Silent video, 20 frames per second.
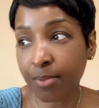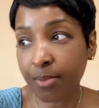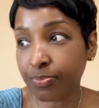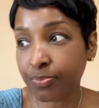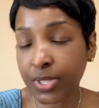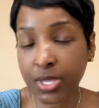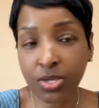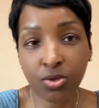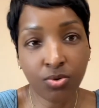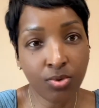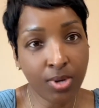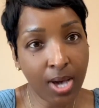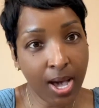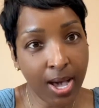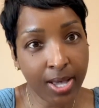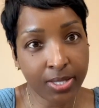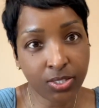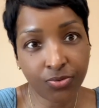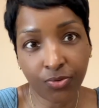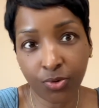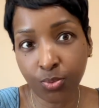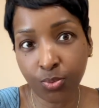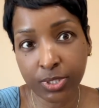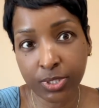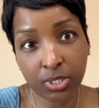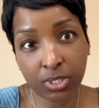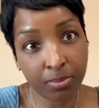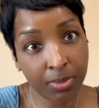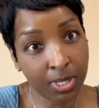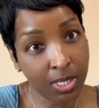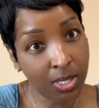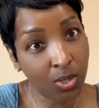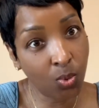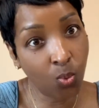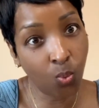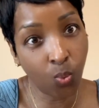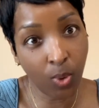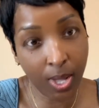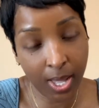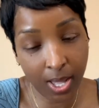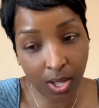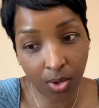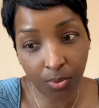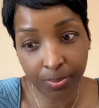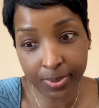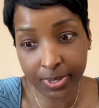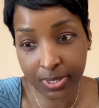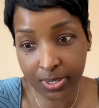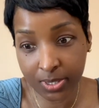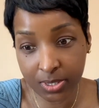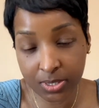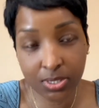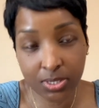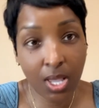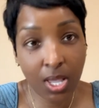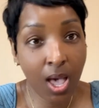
thank you guys for wishing me well, because